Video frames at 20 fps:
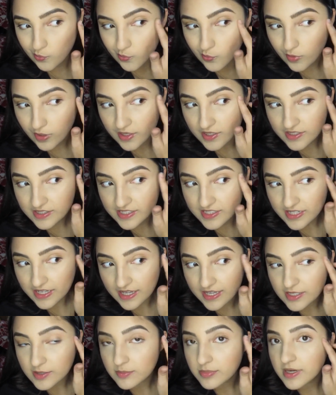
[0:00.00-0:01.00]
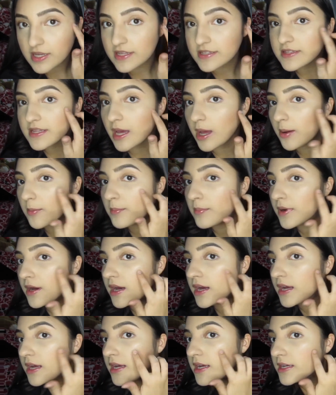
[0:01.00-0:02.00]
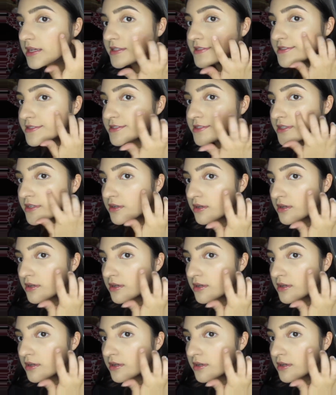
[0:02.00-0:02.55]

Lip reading: I don't think I had applied that much.